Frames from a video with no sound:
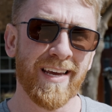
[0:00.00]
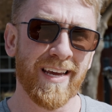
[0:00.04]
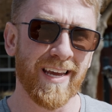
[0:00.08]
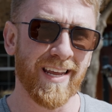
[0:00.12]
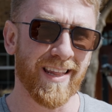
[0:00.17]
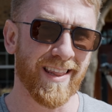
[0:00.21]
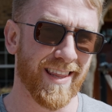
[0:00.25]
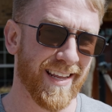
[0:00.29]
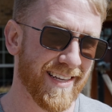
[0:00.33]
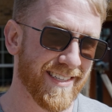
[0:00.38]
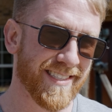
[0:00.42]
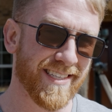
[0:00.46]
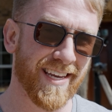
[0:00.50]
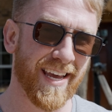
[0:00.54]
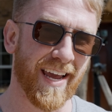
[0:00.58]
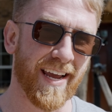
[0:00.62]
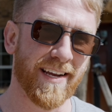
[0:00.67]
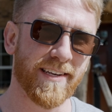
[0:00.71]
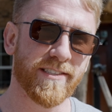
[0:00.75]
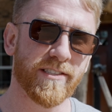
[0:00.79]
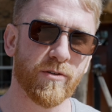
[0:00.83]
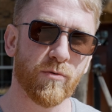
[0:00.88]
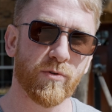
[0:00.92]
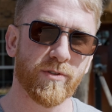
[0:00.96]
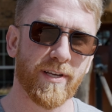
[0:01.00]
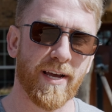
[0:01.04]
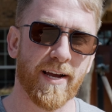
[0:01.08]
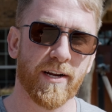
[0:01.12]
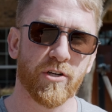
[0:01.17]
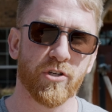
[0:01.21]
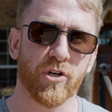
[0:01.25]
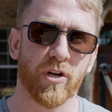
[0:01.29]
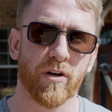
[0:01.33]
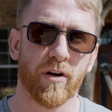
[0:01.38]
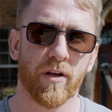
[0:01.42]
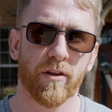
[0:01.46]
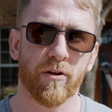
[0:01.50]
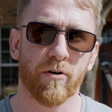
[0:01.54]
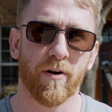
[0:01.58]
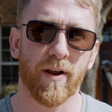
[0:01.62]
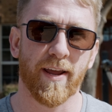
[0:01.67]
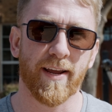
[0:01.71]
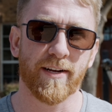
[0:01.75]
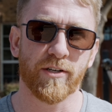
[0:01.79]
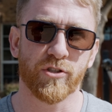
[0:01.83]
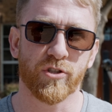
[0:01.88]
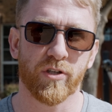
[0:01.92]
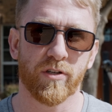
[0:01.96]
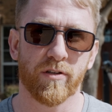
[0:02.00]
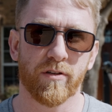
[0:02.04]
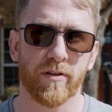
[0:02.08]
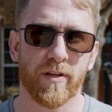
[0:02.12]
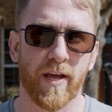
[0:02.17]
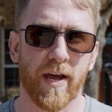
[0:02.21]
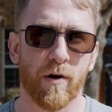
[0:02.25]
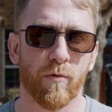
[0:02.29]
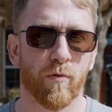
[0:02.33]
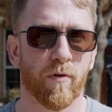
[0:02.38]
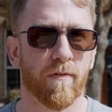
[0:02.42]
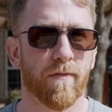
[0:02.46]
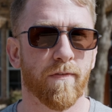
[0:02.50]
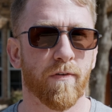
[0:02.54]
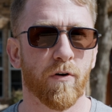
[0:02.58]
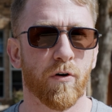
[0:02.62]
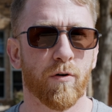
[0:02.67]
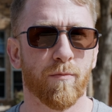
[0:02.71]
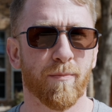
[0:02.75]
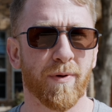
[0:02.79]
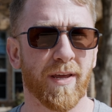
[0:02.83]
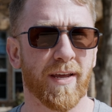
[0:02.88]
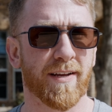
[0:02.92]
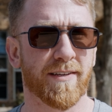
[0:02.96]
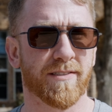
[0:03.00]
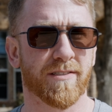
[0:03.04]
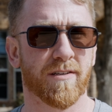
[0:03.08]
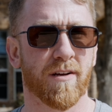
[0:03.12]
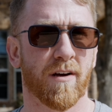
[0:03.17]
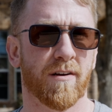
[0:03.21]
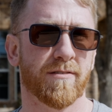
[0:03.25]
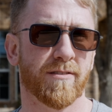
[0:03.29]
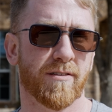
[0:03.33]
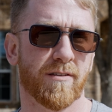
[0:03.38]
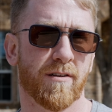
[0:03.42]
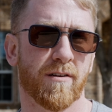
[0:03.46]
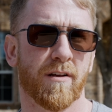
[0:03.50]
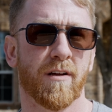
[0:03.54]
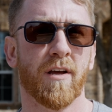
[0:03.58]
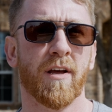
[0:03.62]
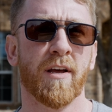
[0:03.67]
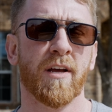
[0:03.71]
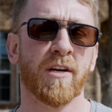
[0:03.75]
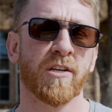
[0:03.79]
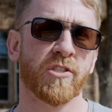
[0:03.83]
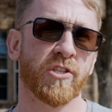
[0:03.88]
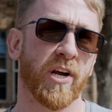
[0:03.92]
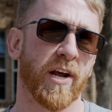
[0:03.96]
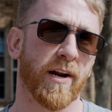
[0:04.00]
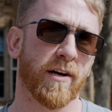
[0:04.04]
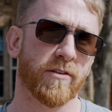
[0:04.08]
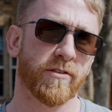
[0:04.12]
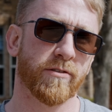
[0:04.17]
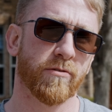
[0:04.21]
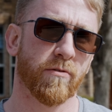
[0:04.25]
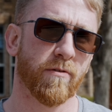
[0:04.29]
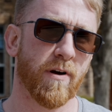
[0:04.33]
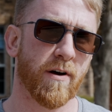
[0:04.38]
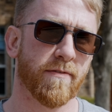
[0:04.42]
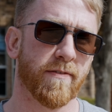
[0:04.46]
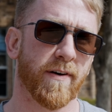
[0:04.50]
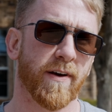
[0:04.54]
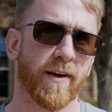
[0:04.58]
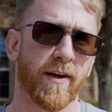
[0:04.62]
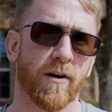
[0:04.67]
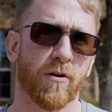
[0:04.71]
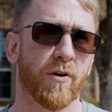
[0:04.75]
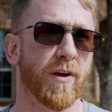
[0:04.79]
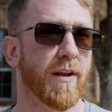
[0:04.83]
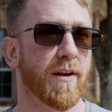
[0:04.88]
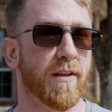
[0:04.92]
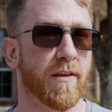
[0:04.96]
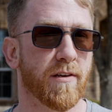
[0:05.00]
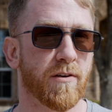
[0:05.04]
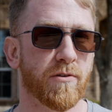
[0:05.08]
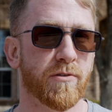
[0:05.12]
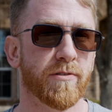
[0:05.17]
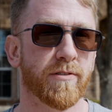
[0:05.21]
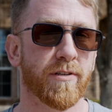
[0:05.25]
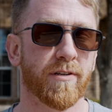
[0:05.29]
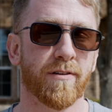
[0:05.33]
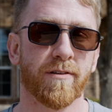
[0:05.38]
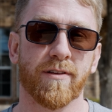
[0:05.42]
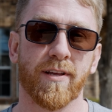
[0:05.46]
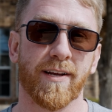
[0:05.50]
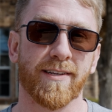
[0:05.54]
In this case, it was actually another agent that referred me his cousin. Shout out to Rafael in Houston.